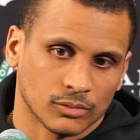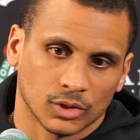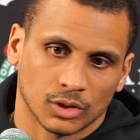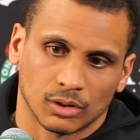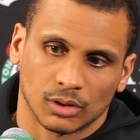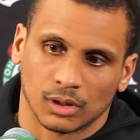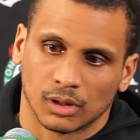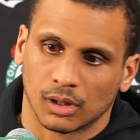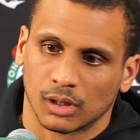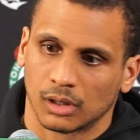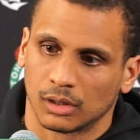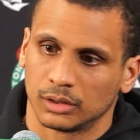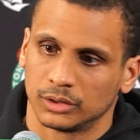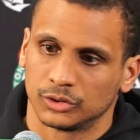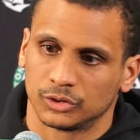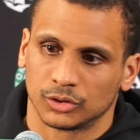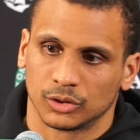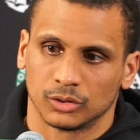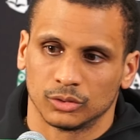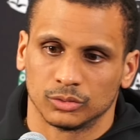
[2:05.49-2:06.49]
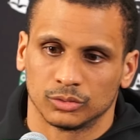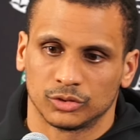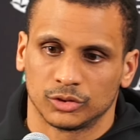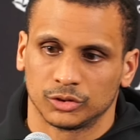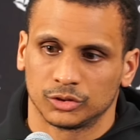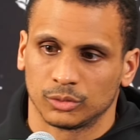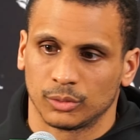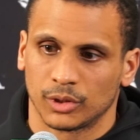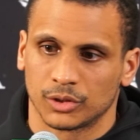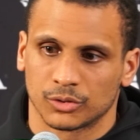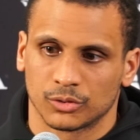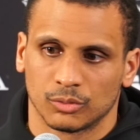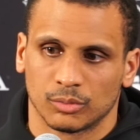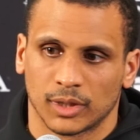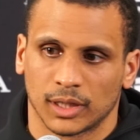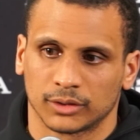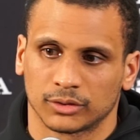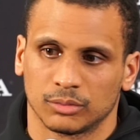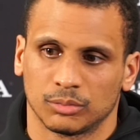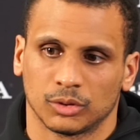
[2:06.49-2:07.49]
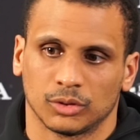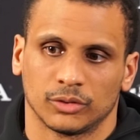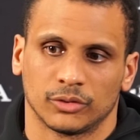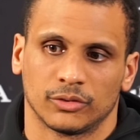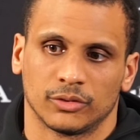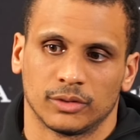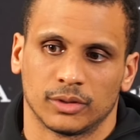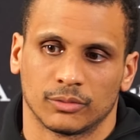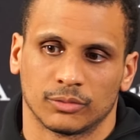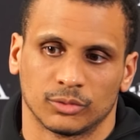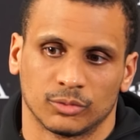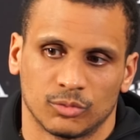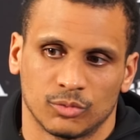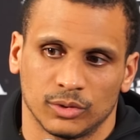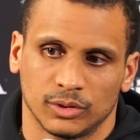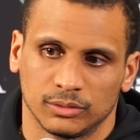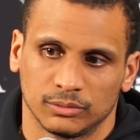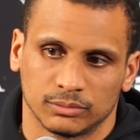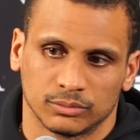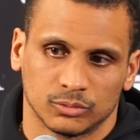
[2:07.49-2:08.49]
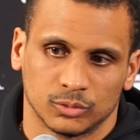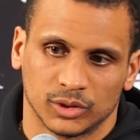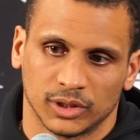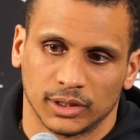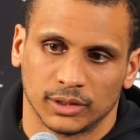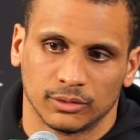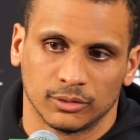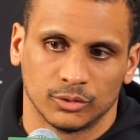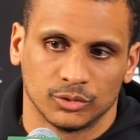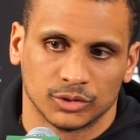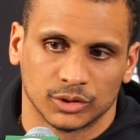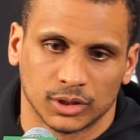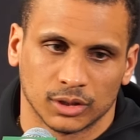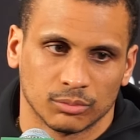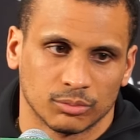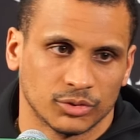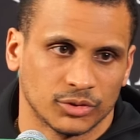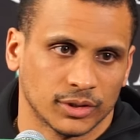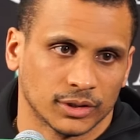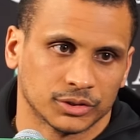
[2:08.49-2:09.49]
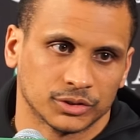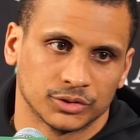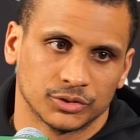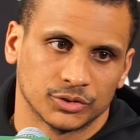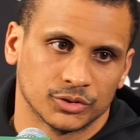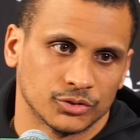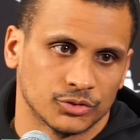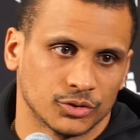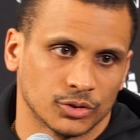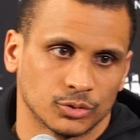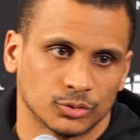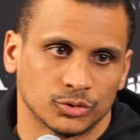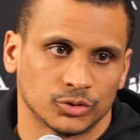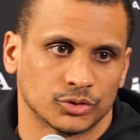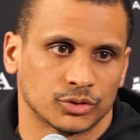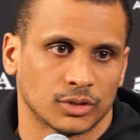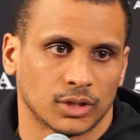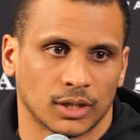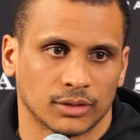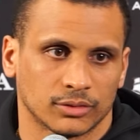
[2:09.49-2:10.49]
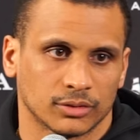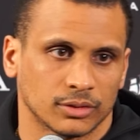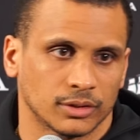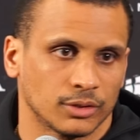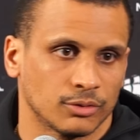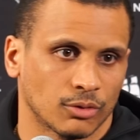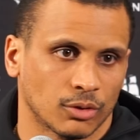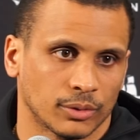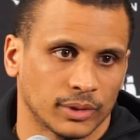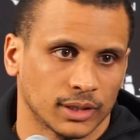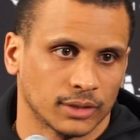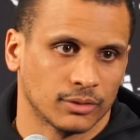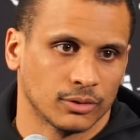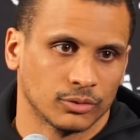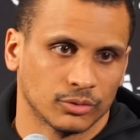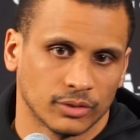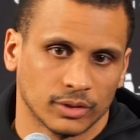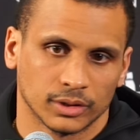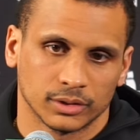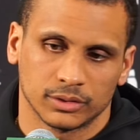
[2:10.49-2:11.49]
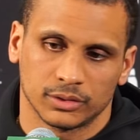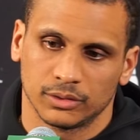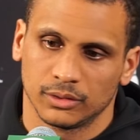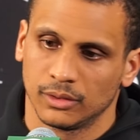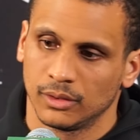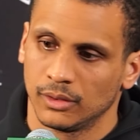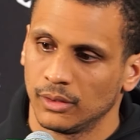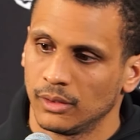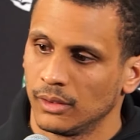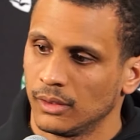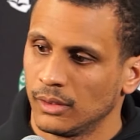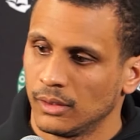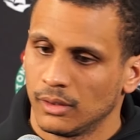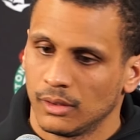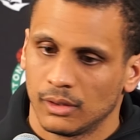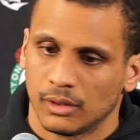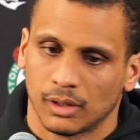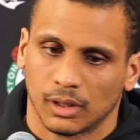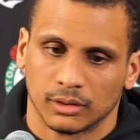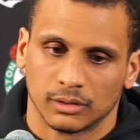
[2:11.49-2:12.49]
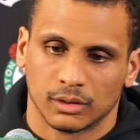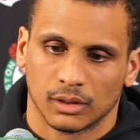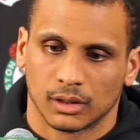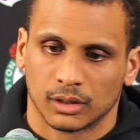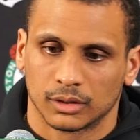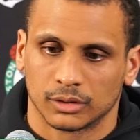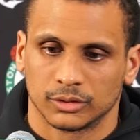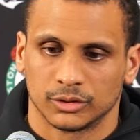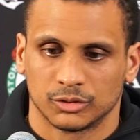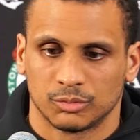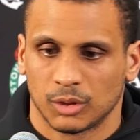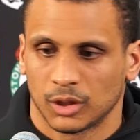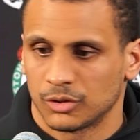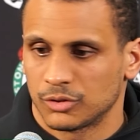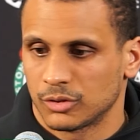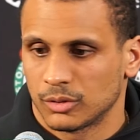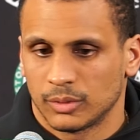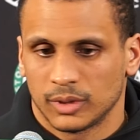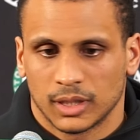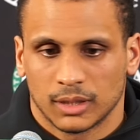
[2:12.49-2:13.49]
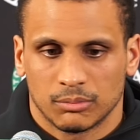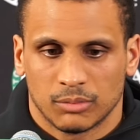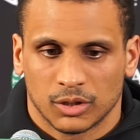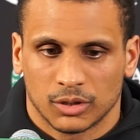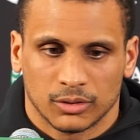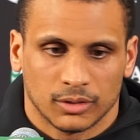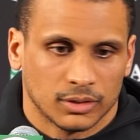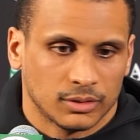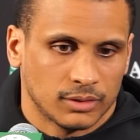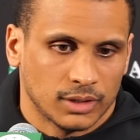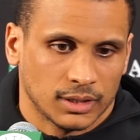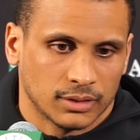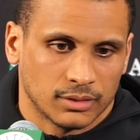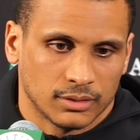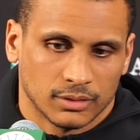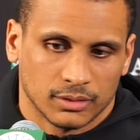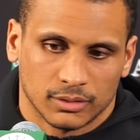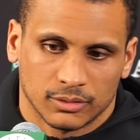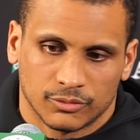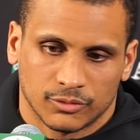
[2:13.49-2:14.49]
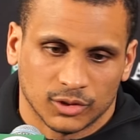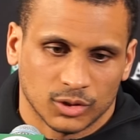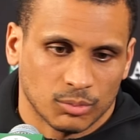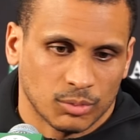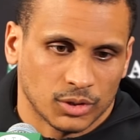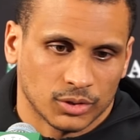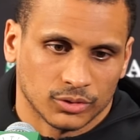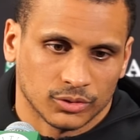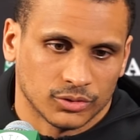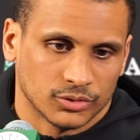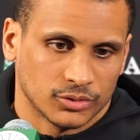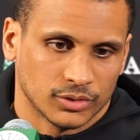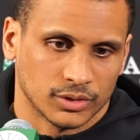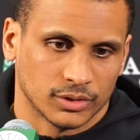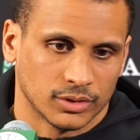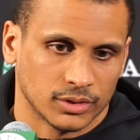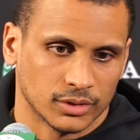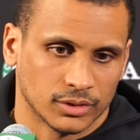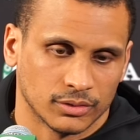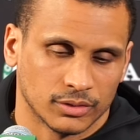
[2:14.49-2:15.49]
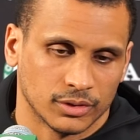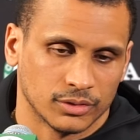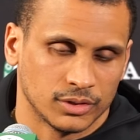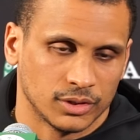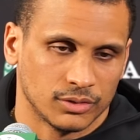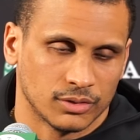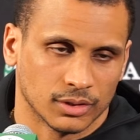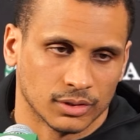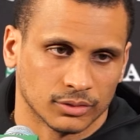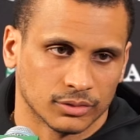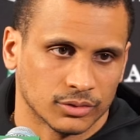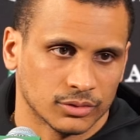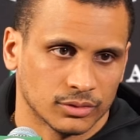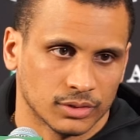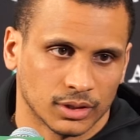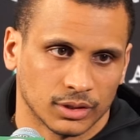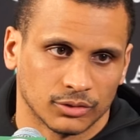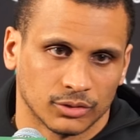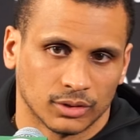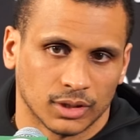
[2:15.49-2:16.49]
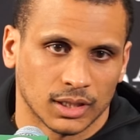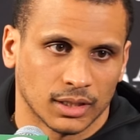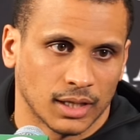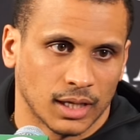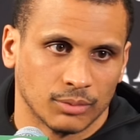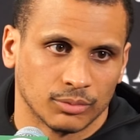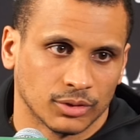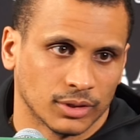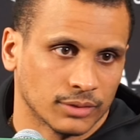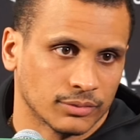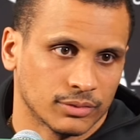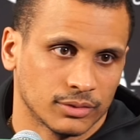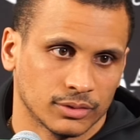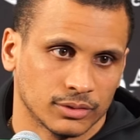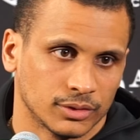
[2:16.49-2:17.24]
And so situational basketball is the difference between winning and losing on possessions. And so just constantly growing at those things and just making sure we get better at the fundamentals and the details. There's a lot of games left.